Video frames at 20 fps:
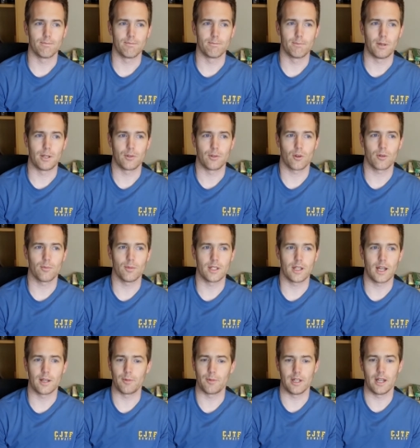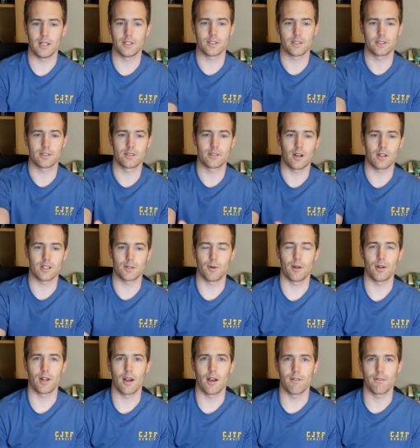But normally, I mean, I just talked about
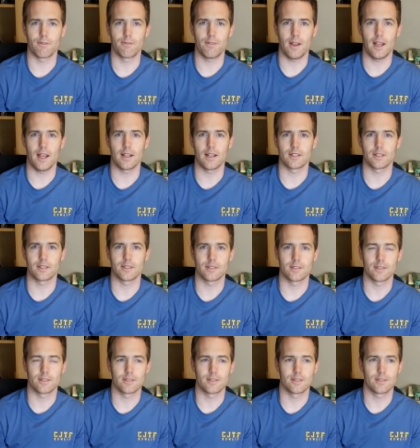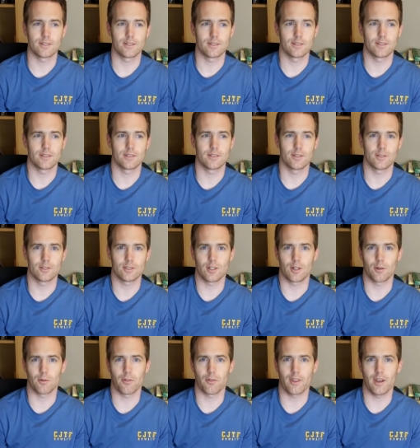how fat
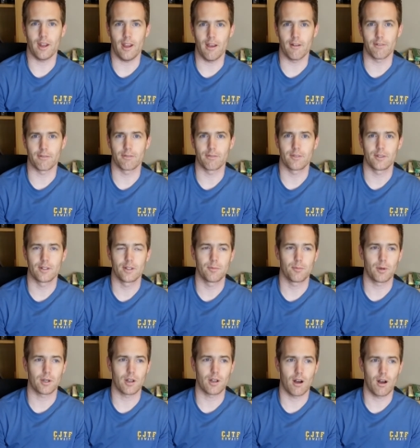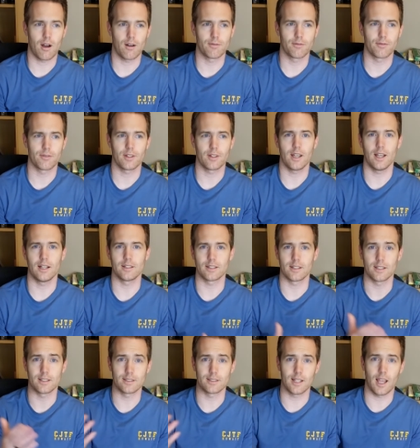started with an F, but cough ends in
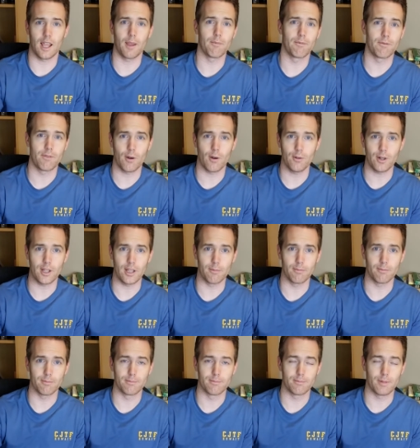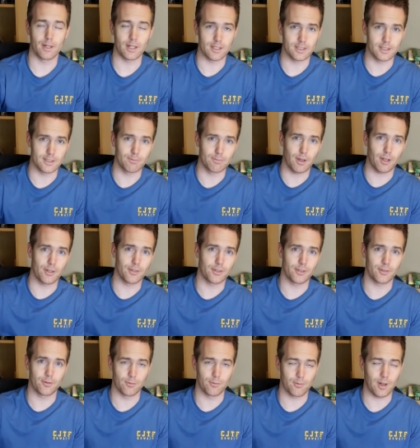the same phoneme, but it's spelled
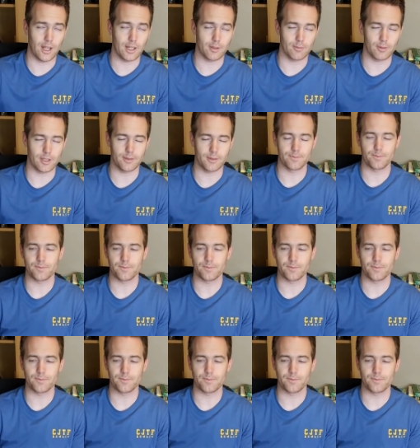randomly.